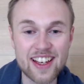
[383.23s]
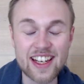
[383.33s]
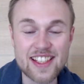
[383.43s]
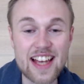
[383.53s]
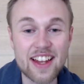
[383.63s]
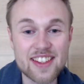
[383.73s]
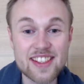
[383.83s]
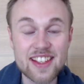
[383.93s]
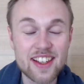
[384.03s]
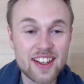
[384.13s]
in a
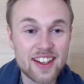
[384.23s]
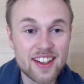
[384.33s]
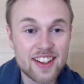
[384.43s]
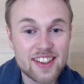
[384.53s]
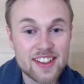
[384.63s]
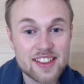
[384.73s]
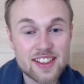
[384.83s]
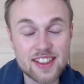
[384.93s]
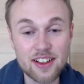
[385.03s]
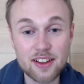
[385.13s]
sense.
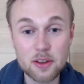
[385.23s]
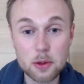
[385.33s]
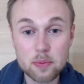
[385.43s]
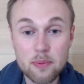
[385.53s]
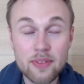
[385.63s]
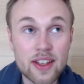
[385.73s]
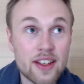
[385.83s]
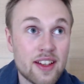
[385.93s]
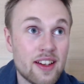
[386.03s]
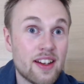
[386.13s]
So
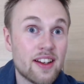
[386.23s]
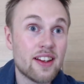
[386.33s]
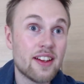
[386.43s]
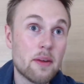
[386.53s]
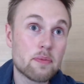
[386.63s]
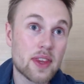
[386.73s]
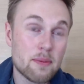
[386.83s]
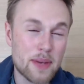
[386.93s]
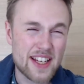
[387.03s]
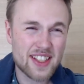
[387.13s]

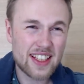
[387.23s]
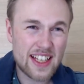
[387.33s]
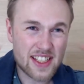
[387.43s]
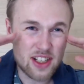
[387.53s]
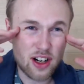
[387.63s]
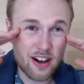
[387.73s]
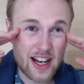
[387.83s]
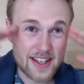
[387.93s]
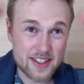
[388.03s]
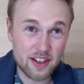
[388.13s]
basically, saw
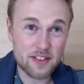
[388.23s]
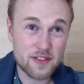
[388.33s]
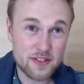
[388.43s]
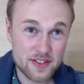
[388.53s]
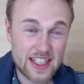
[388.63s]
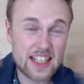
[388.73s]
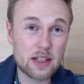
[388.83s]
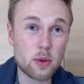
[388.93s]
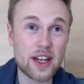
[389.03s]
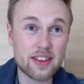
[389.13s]
us of
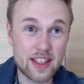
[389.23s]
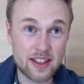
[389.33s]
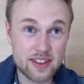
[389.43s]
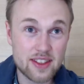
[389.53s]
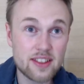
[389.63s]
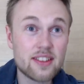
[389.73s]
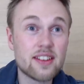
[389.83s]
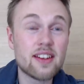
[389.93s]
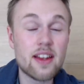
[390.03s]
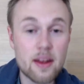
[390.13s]
dealing with and
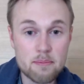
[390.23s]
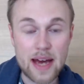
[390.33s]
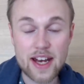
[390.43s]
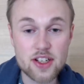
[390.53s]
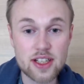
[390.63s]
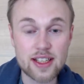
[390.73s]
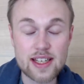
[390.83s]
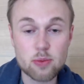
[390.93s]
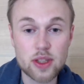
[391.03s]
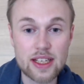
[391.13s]
managing
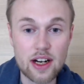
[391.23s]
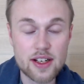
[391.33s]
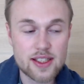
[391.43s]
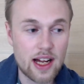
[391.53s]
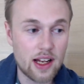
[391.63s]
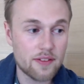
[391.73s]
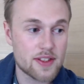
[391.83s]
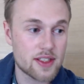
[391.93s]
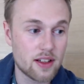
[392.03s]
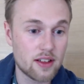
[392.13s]
this within ourselves.
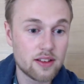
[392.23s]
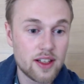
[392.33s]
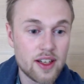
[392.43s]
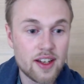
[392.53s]
So